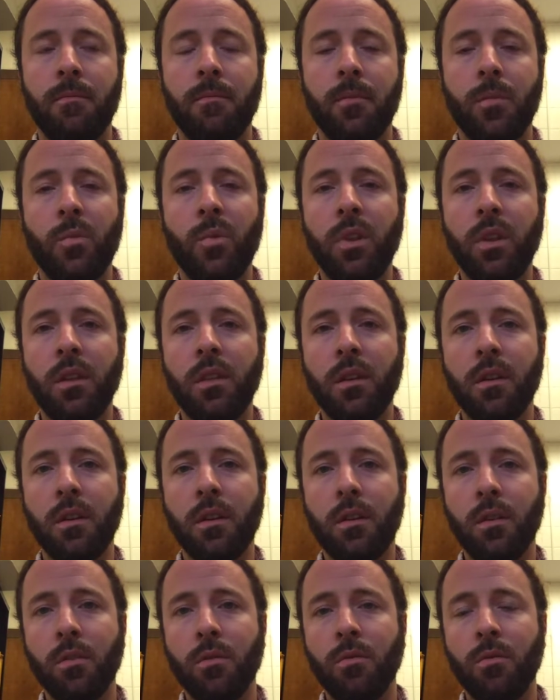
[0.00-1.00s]
Really, there are
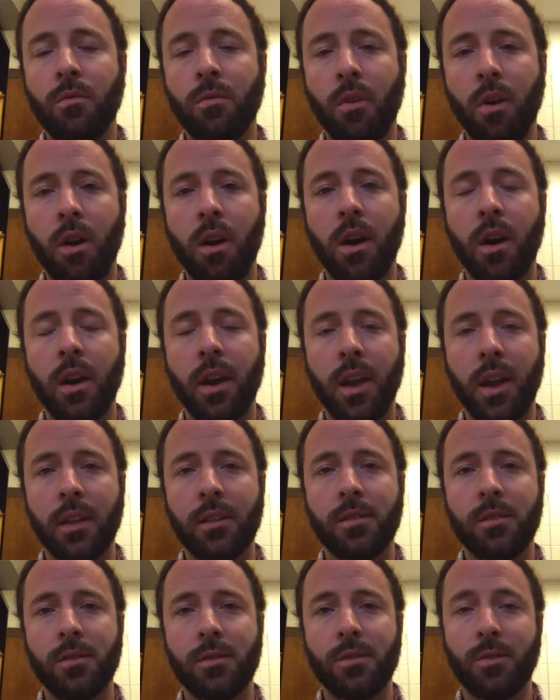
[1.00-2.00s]
no wrong
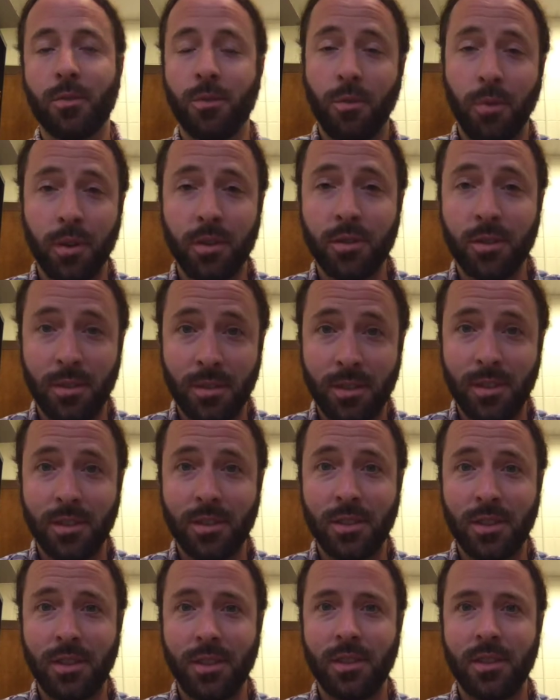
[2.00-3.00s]
answers or questions
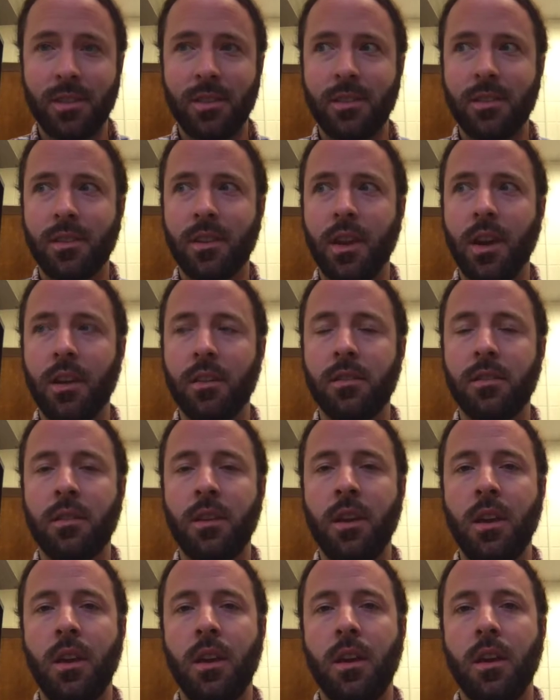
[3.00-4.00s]
in this case.
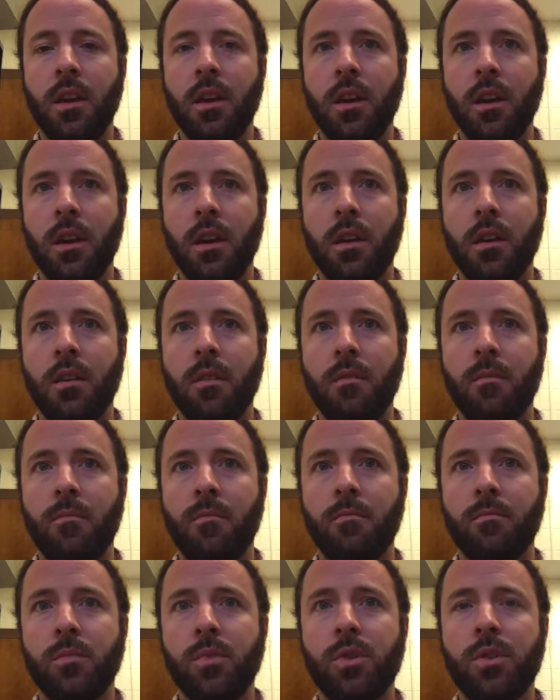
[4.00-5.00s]

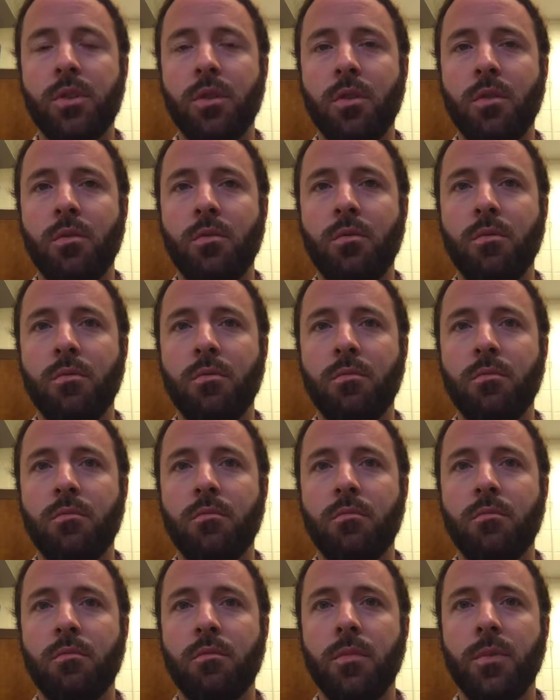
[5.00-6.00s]
So
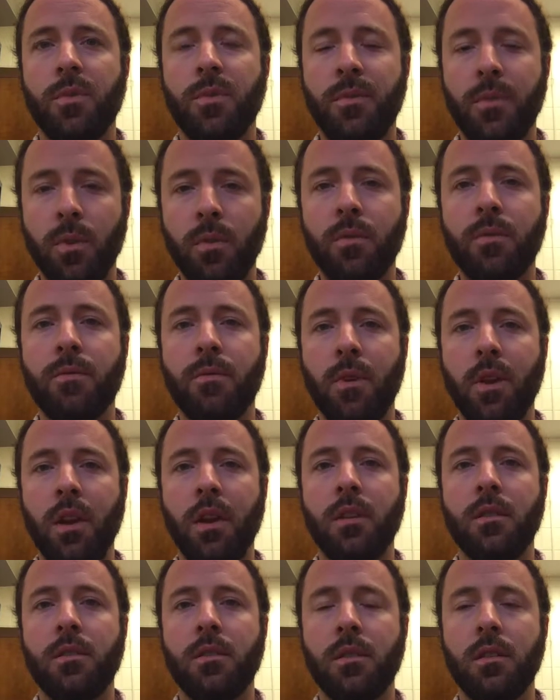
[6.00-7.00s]
feel
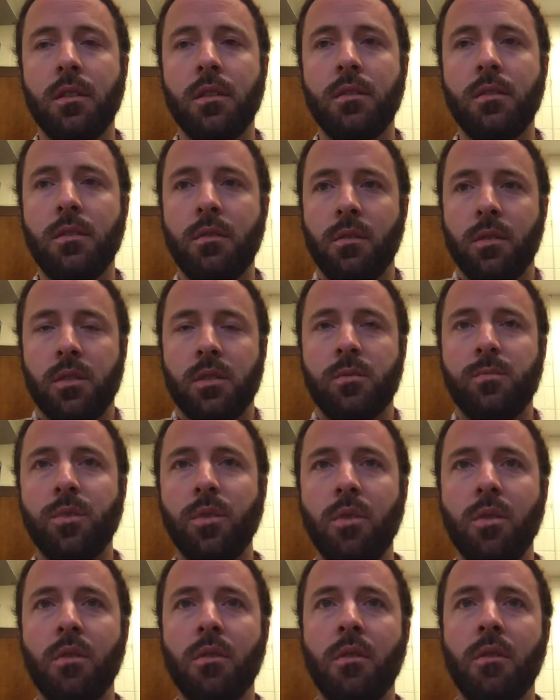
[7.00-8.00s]
free to
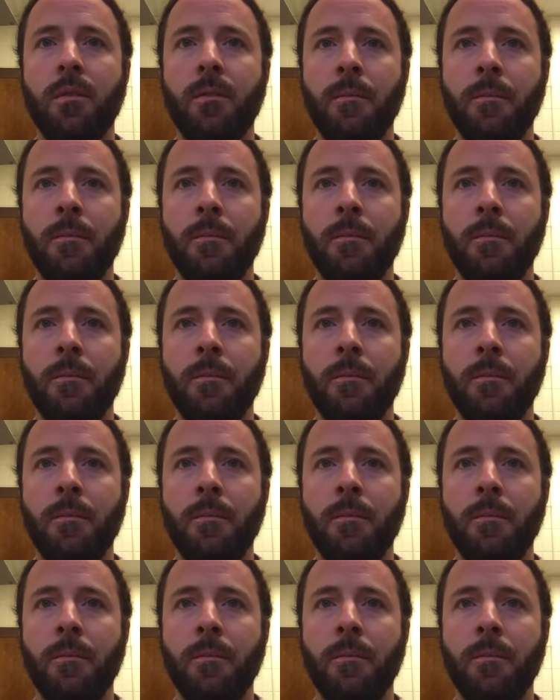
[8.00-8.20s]
explore